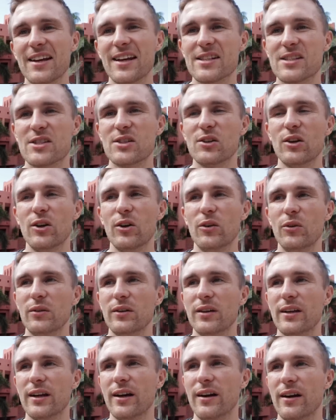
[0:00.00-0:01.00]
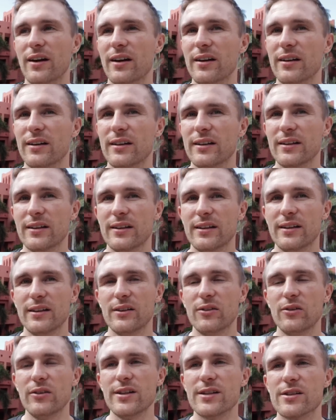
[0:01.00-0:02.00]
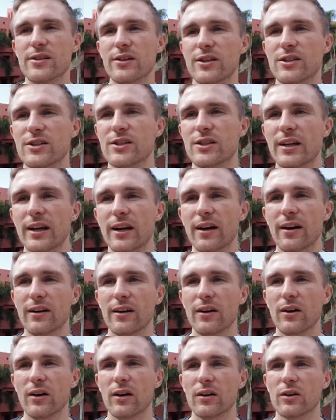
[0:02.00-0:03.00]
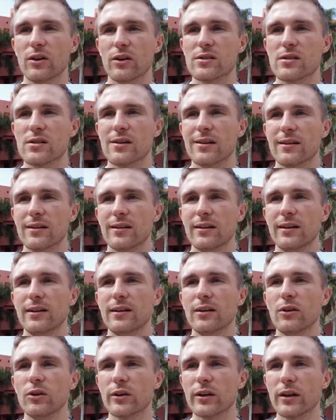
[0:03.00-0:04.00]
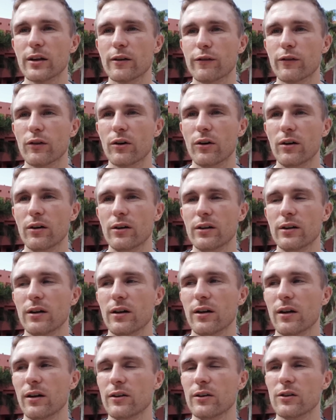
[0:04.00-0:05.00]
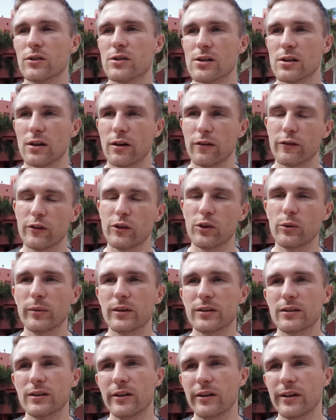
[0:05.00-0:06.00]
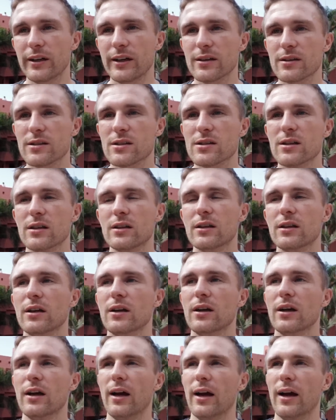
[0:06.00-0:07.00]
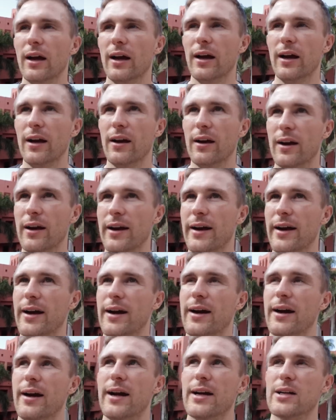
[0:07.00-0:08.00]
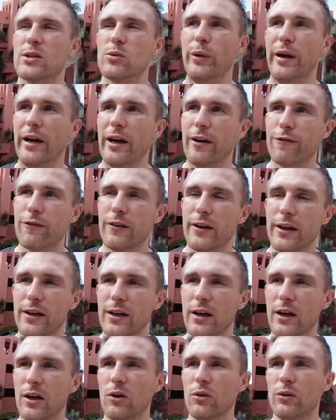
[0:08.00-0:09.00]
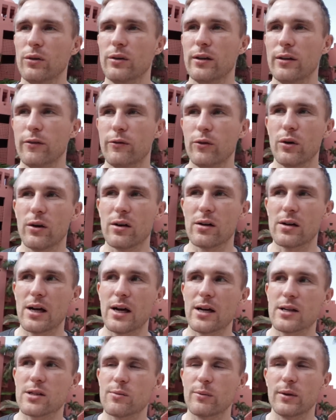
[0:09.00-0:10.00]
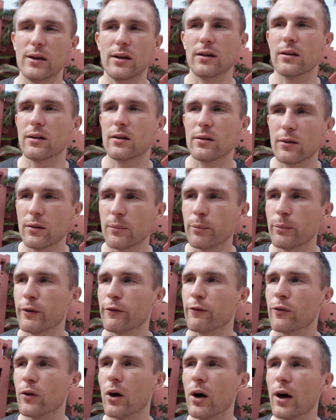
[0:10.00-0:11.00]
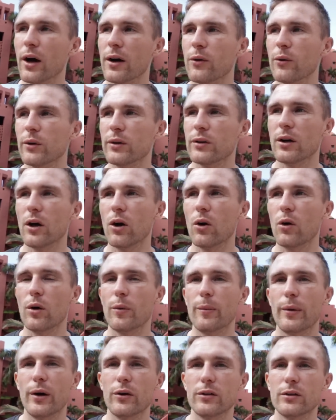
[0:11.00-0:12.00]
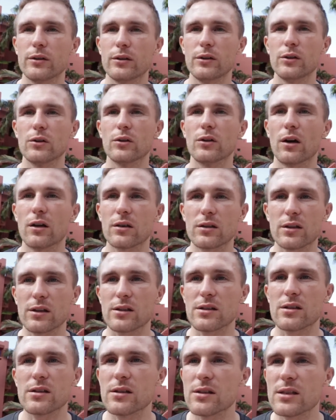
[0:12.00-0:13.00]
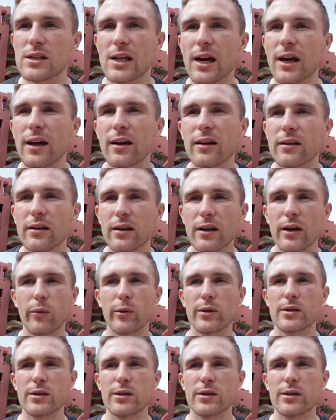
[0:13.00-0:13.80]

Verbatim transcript: as you know, they're uh, in research. They're constantly looking for uh, new stuff, new materials. And mm-hmm. Uh, as we have right now, if you ask me before I would know about the new carcass design, I